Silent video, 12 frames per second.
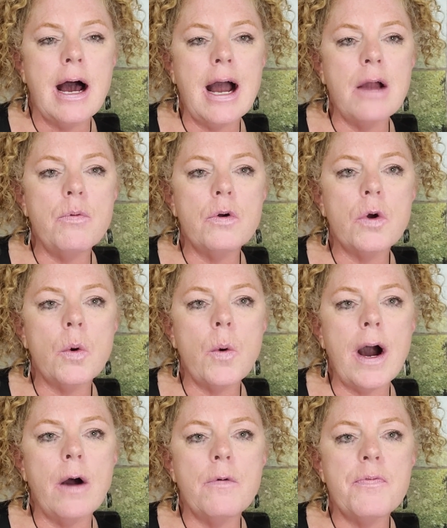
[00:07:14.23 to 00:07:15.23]
I will go
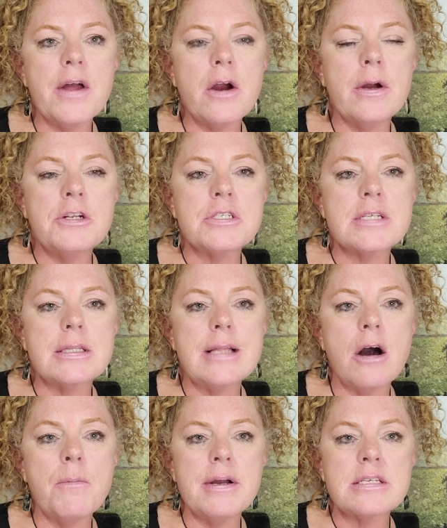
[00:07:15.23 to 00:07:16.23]
out there and just
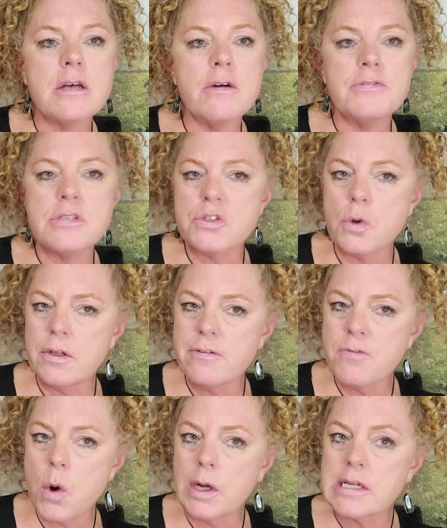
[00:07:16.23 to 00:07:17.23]
allow myself to solely
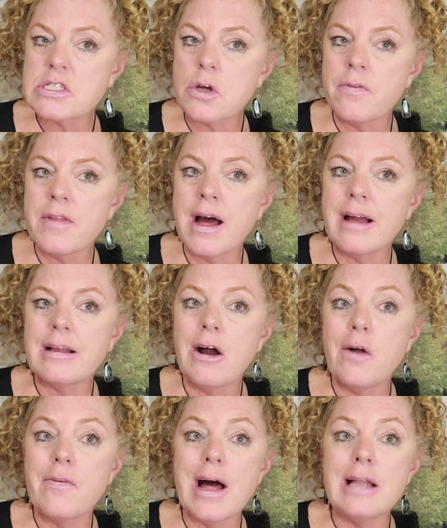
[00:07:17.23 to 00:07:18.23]
focus on
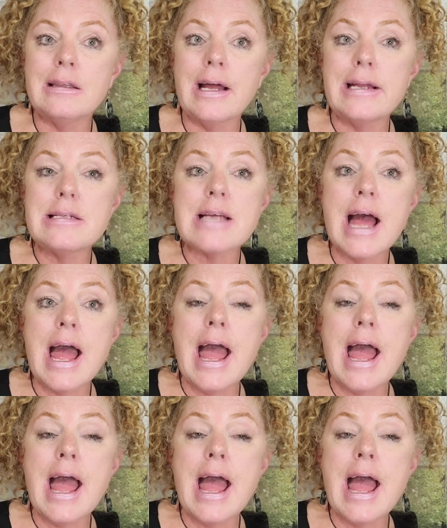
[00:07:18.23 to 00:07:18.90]
that light.